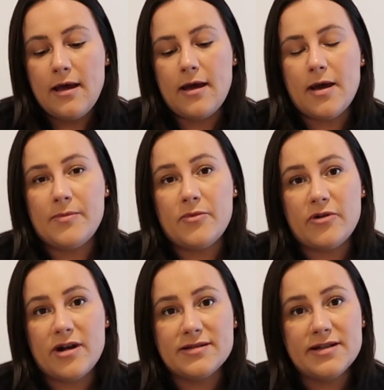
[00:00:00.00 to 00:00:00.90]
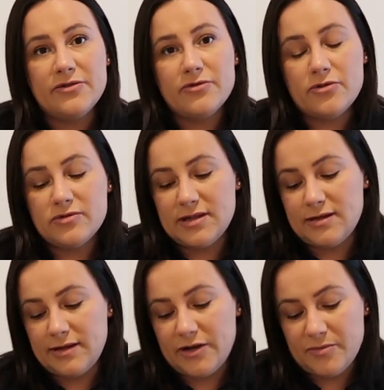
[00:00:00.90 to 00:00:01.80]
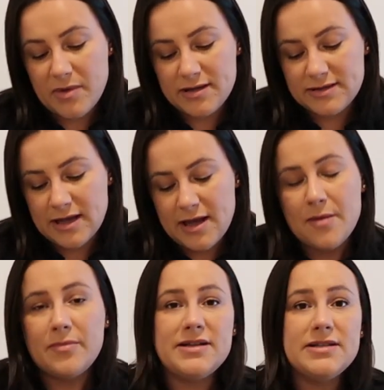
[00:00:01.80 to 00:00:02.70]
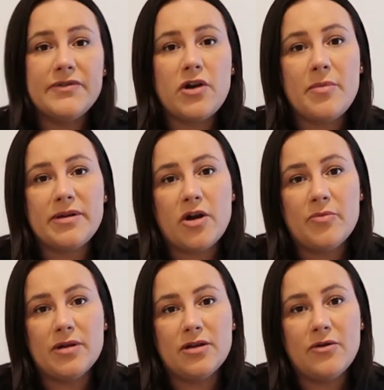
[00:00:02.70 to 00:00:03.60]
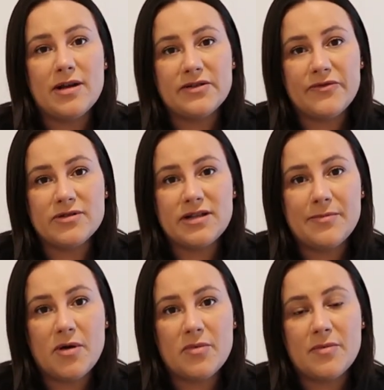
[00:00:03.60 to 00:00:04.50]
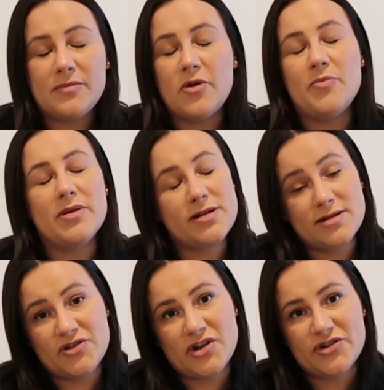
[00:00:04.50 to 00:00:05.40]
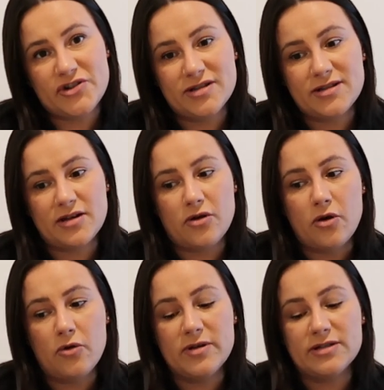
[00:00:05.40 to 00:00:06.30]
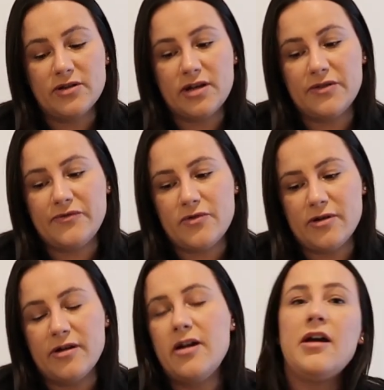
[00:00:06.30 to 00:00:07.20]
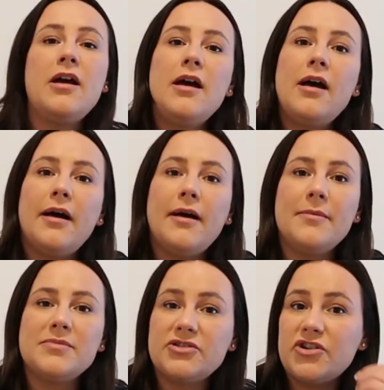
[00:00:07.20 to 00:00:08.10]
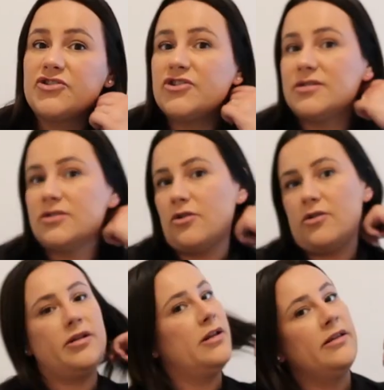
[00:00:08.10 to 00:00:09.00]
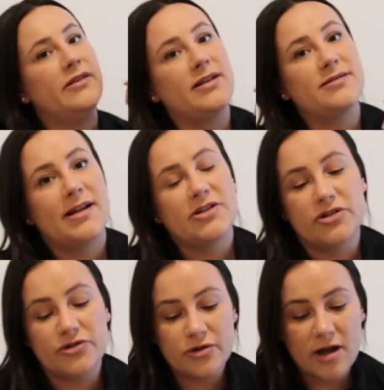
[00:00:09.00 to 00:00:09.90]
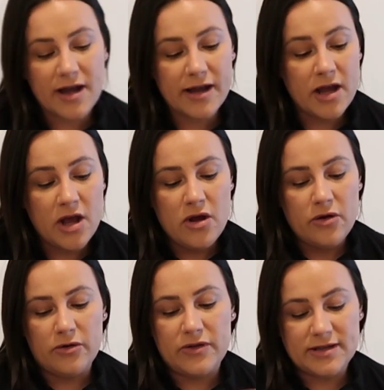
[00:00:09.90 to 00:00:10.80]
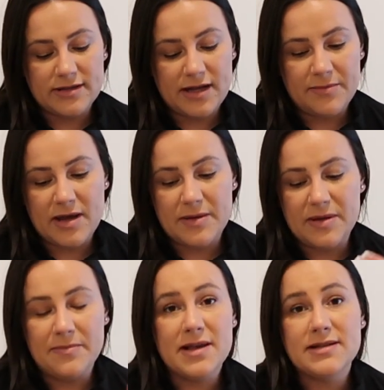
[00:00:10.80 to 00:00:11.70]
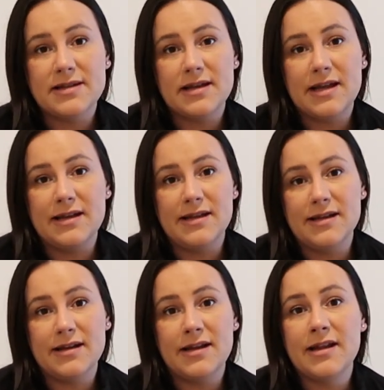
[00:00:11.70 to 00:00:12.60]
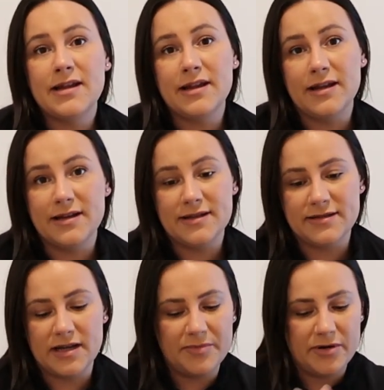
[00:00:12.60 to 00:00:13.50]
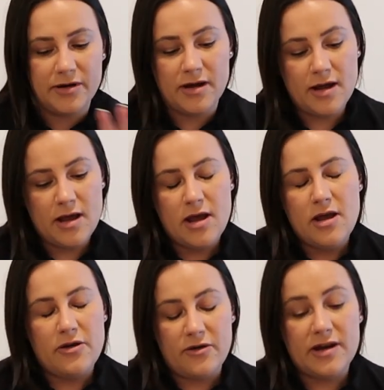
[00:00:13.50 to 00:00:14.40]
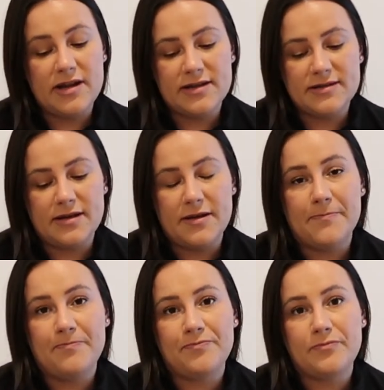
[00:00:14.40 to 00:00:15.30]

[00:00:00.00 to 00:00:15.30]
um, or as he grows in the later months please leave a comment down below as a first time mom I'm open to suggestions and always looking for um, suggestions on things that I should try or things that I might be missing and needing in his diaper or in his um,